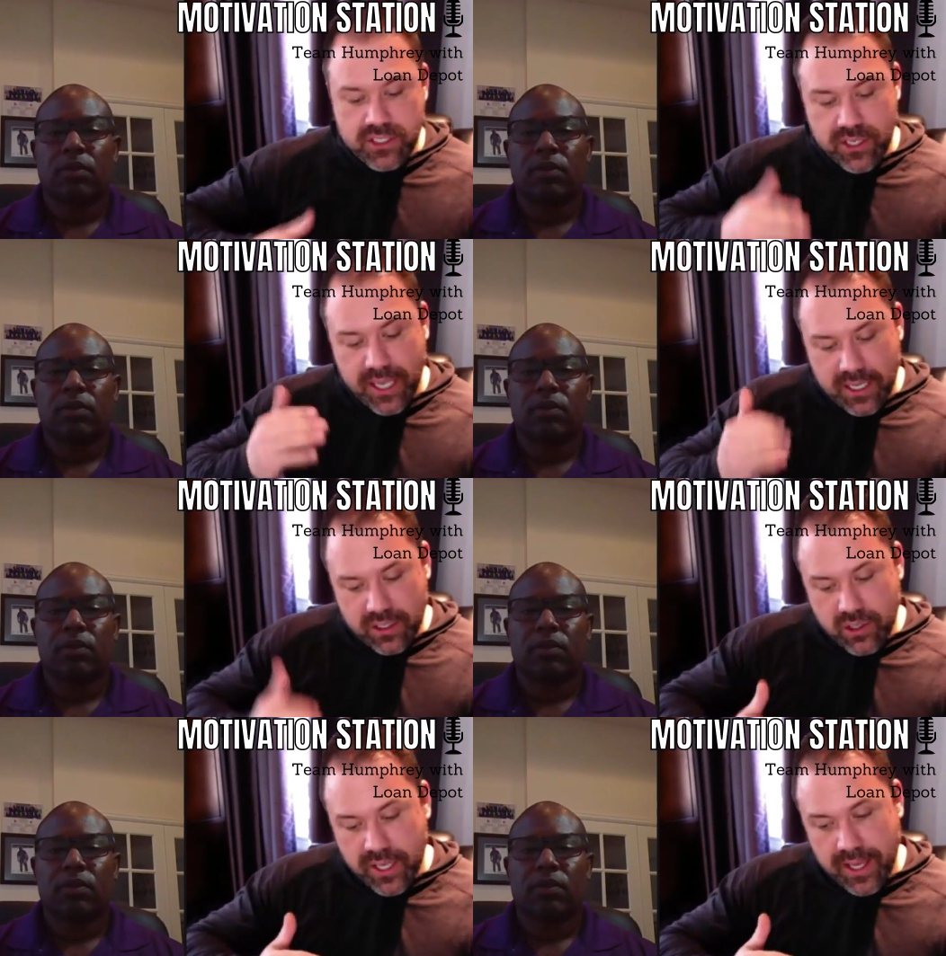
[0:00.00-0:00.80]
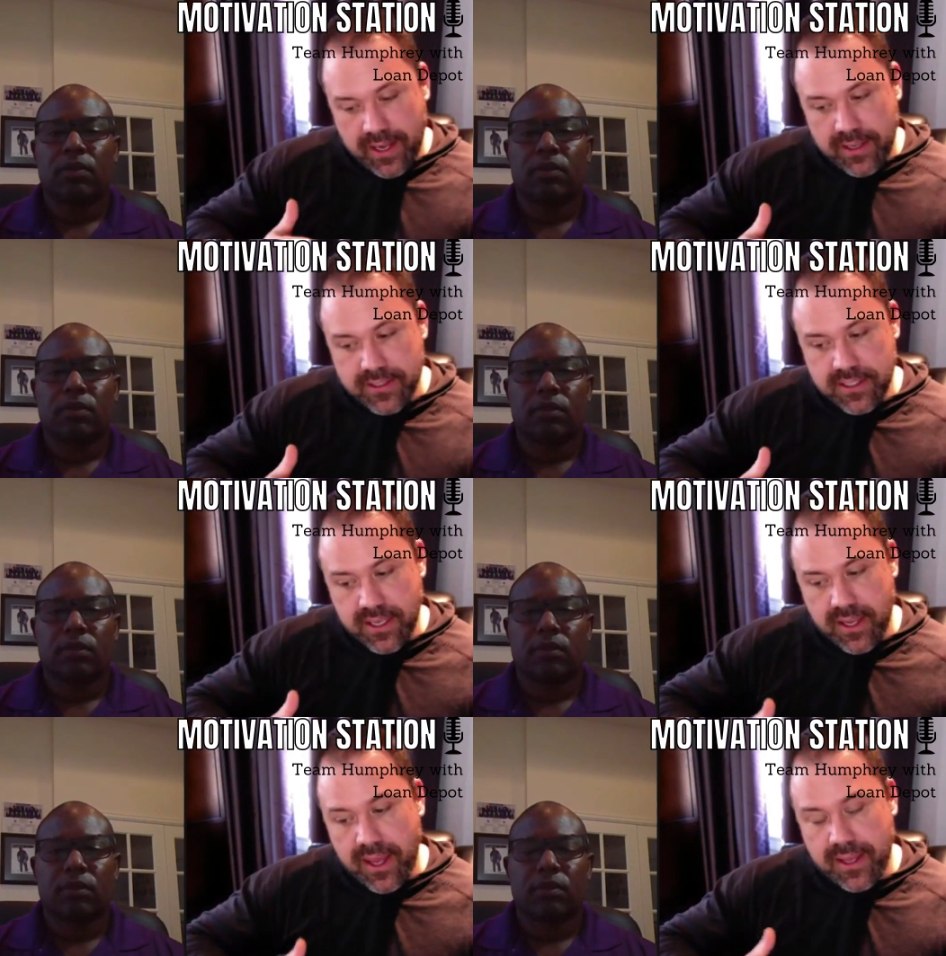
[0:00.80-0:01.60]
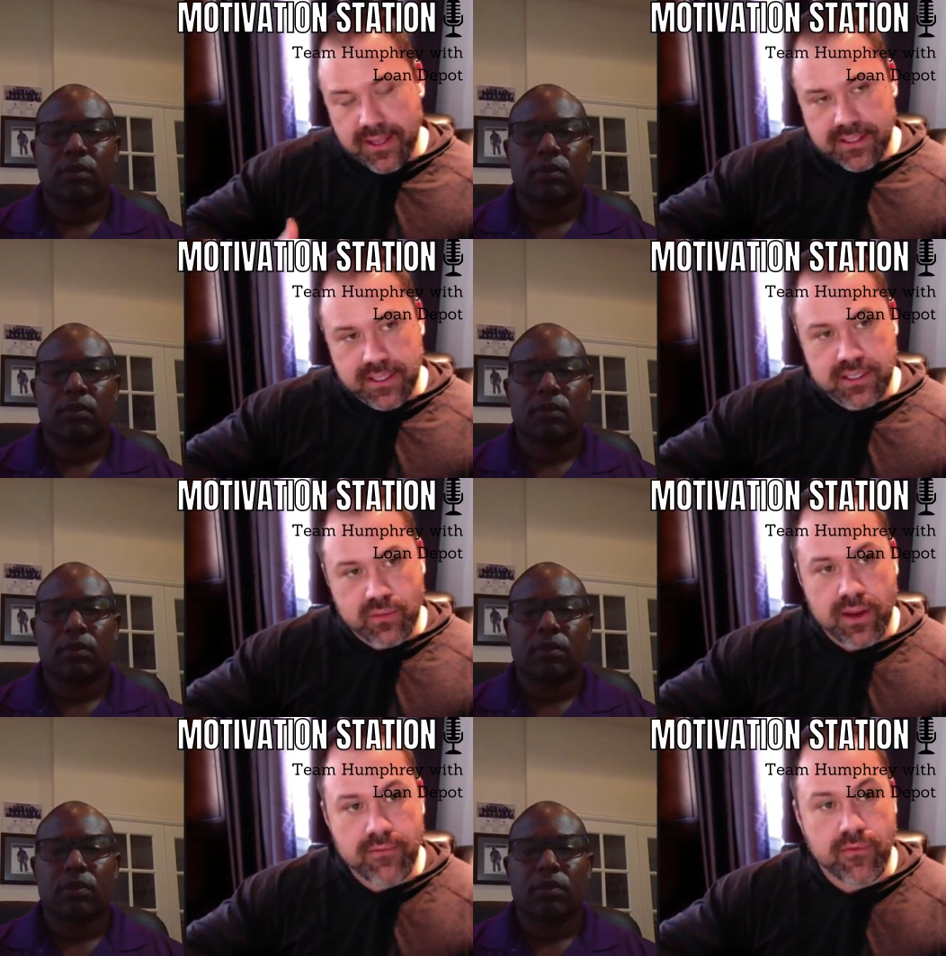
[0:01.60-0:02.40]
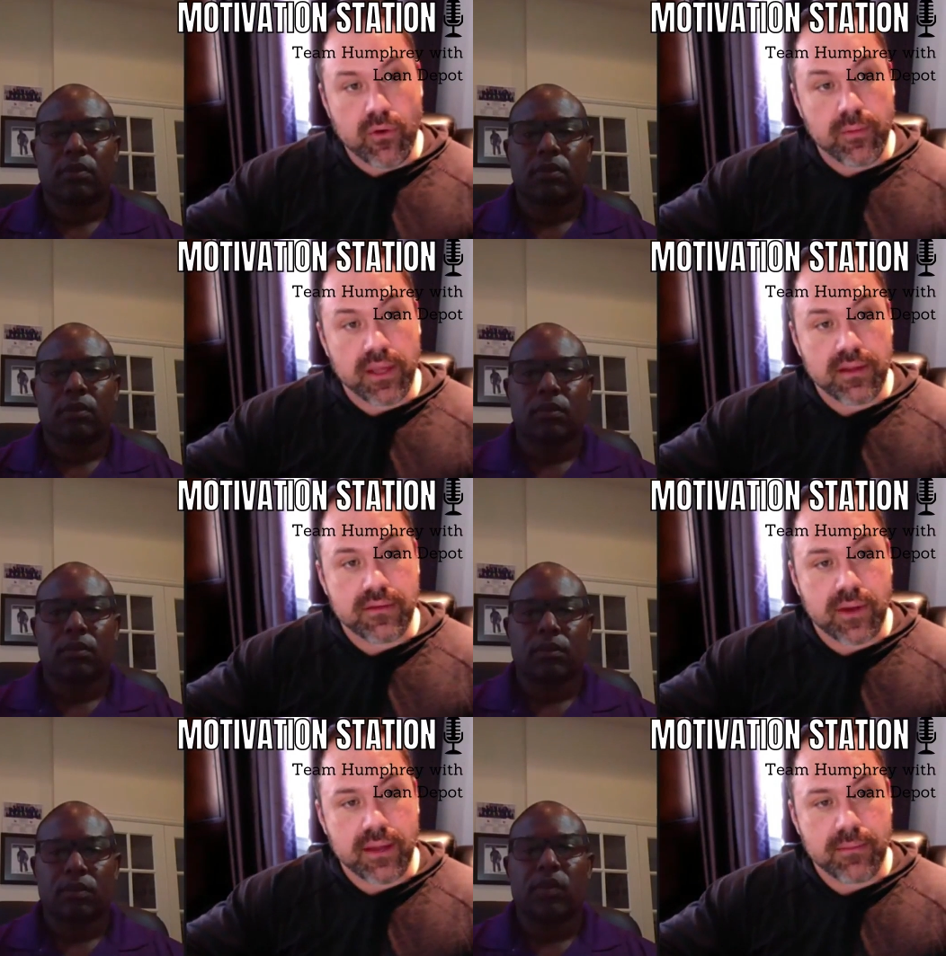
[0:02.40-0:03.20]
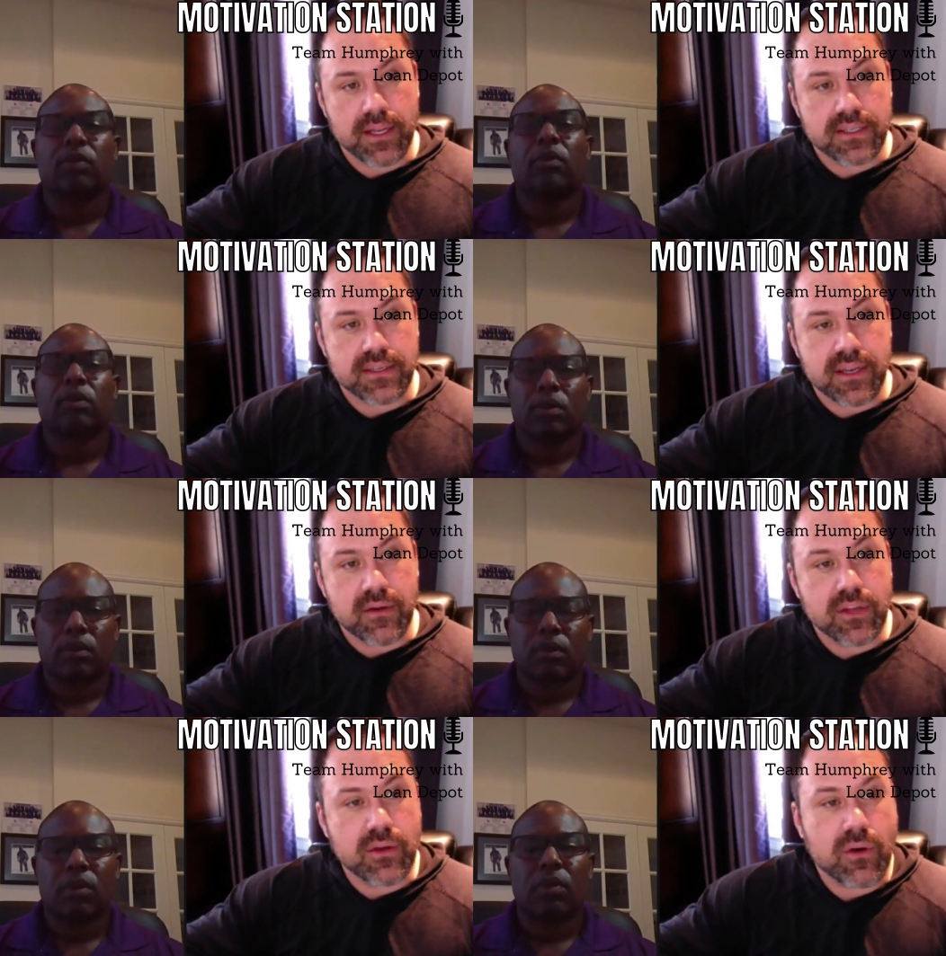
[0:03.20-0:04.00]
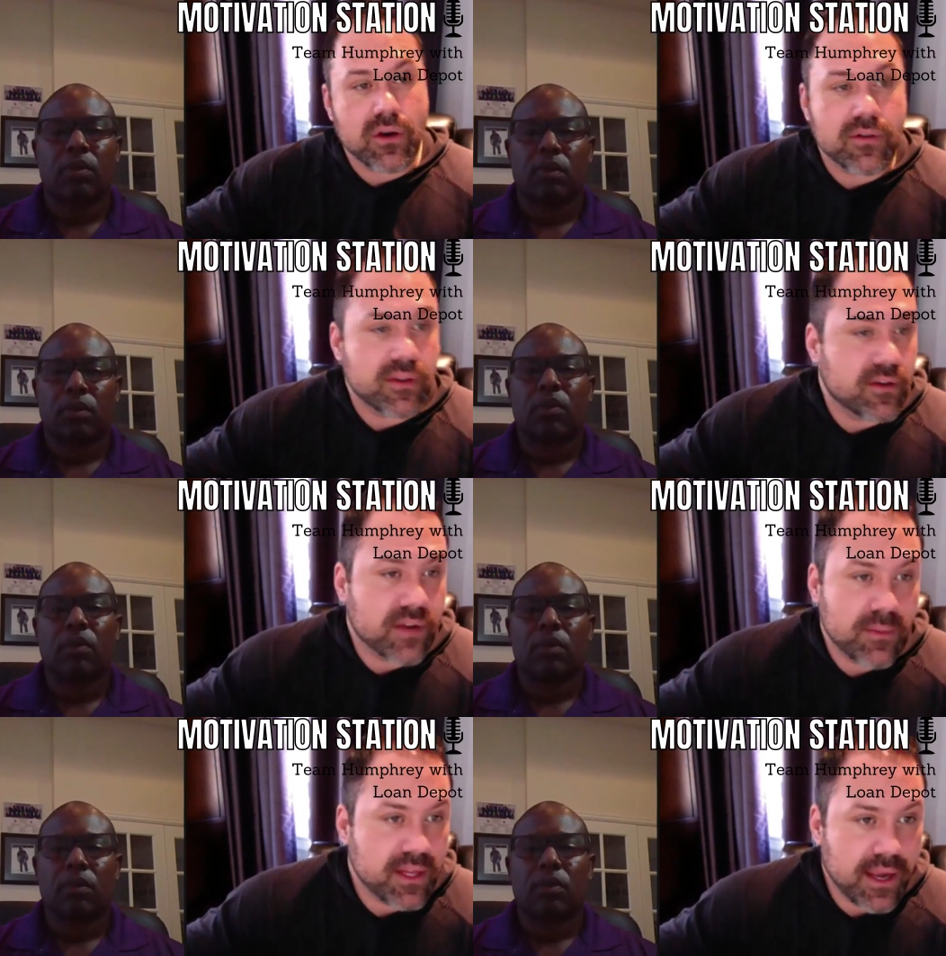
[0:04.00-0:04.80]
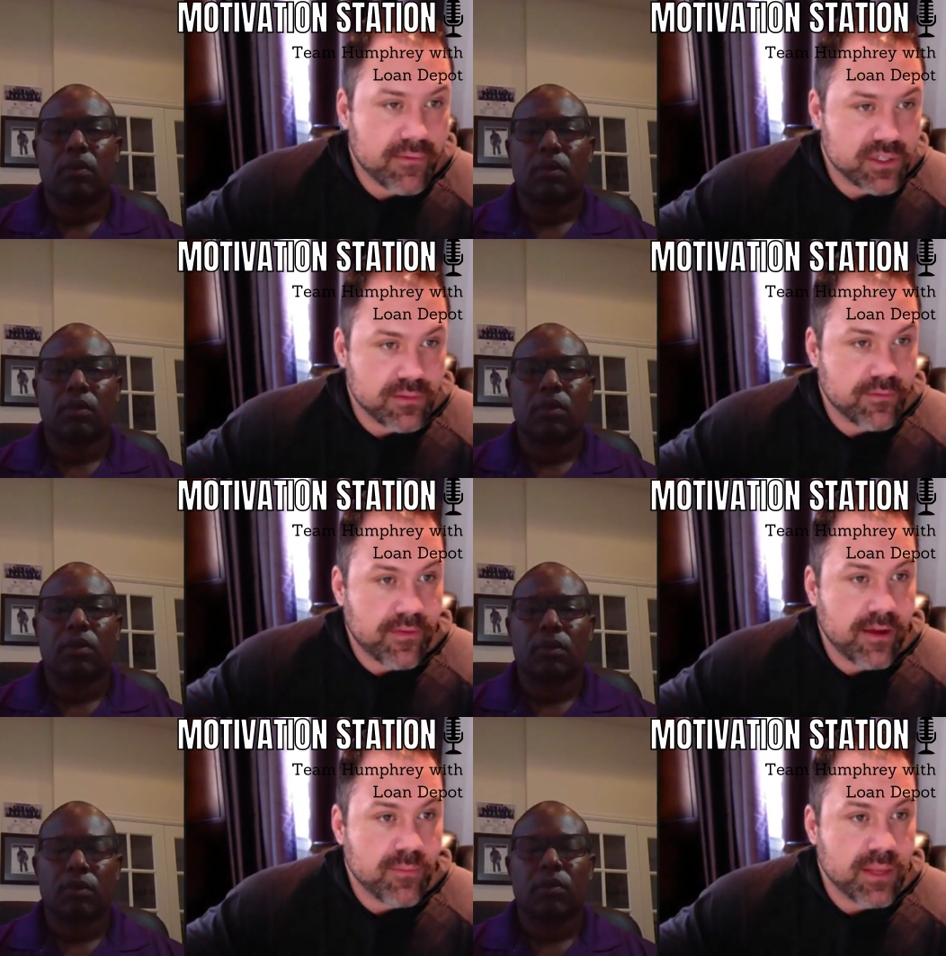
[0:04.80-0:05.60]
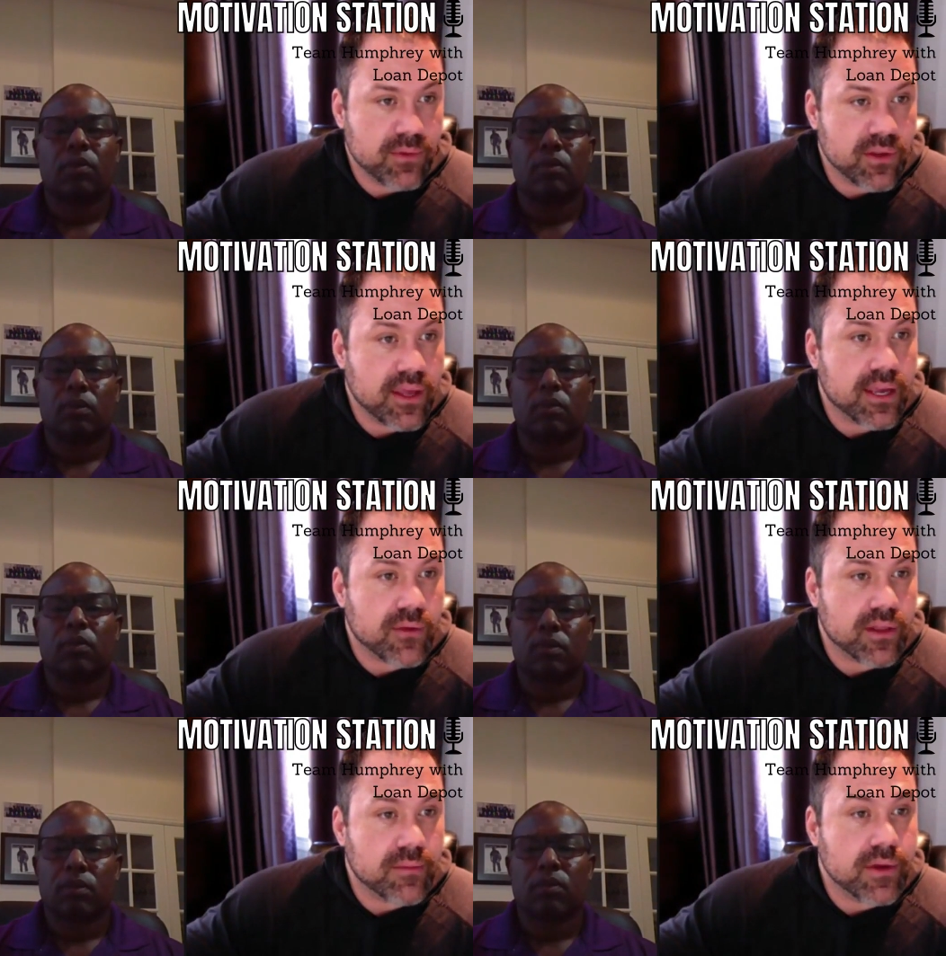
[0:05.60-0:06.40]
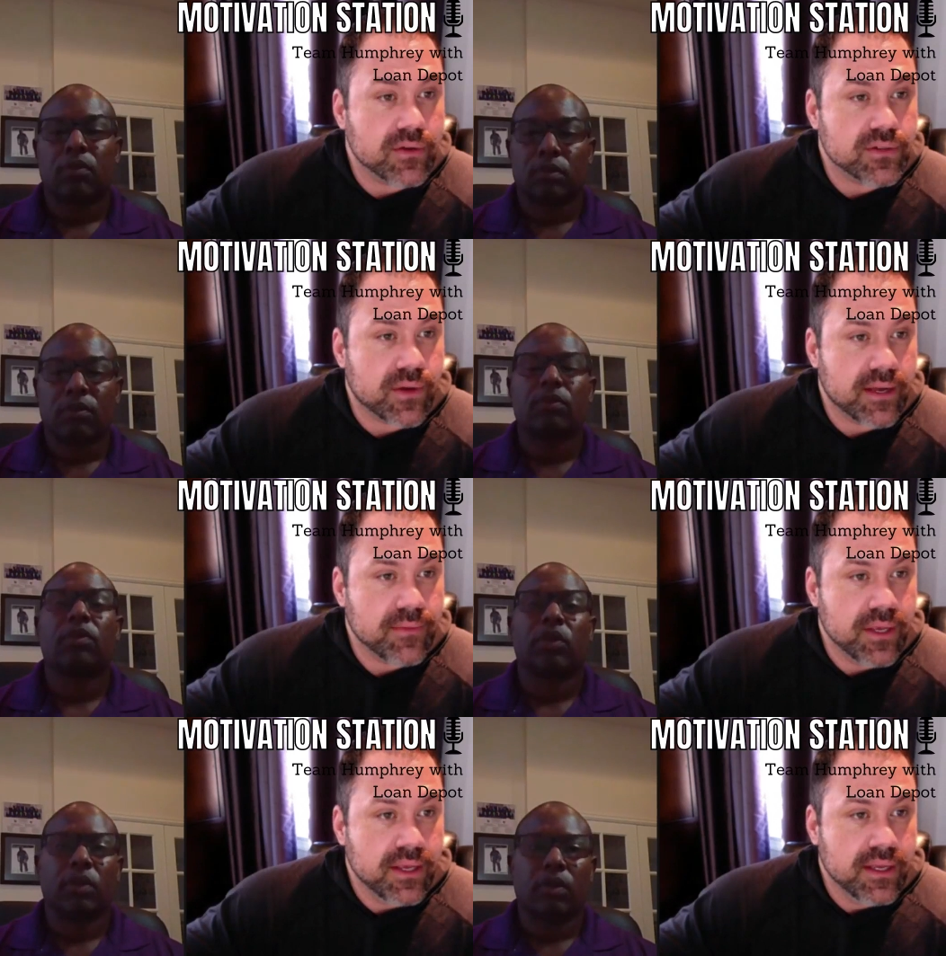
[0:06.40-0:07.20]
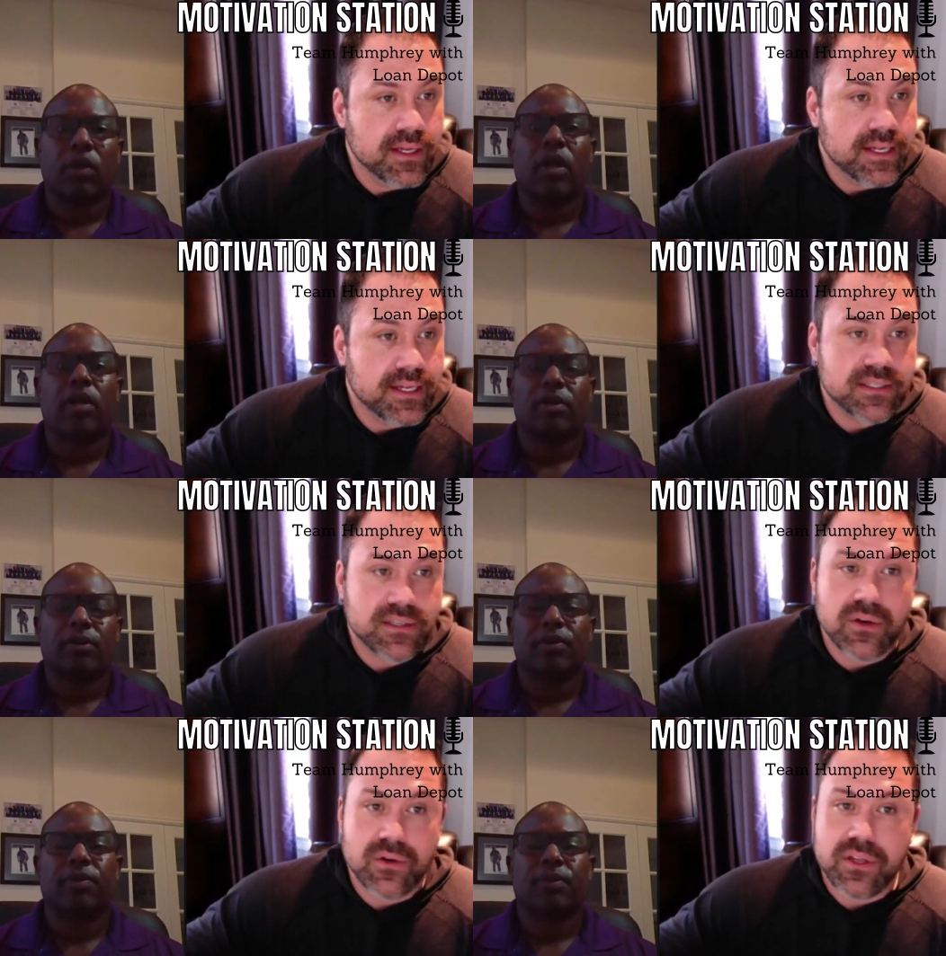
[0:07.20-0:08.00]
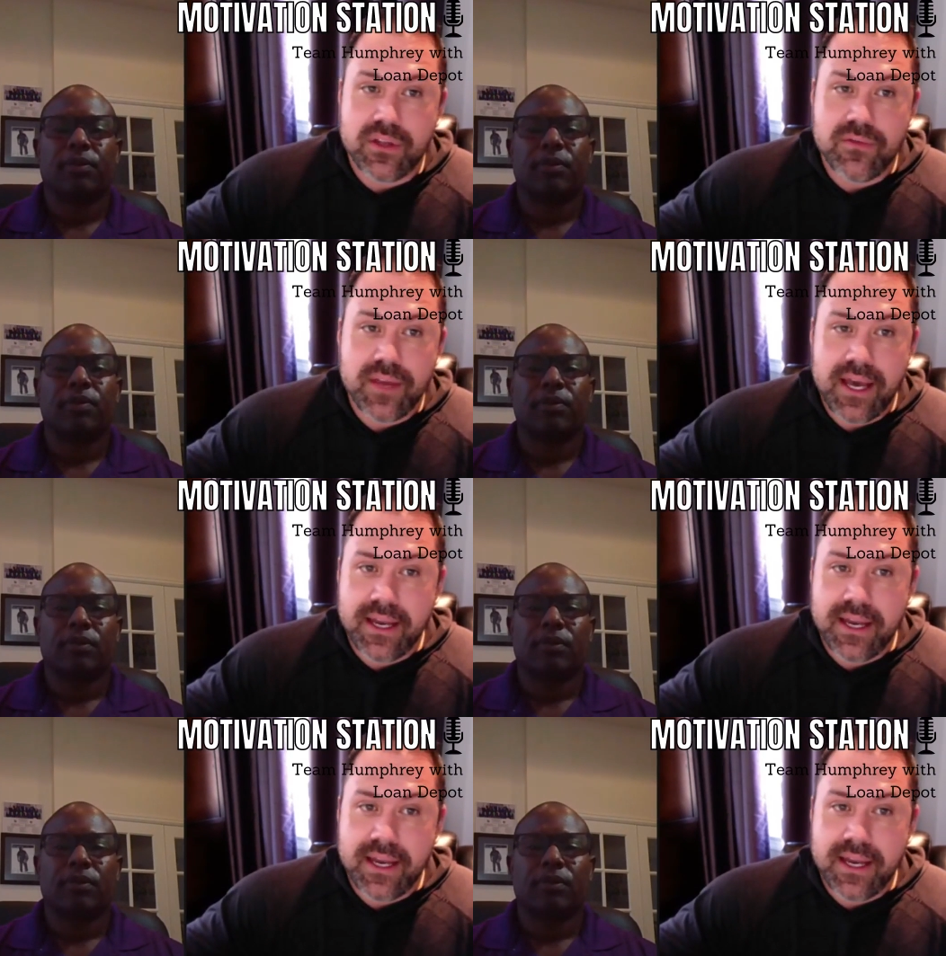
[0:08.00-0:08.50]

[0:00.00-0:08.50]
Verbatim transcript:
Speaker 1: you got to look at it and say, hey, is this right for me? Right. Because, you know, you're going to be the average of the 5 people you hang around the most. Right. Right. And you've got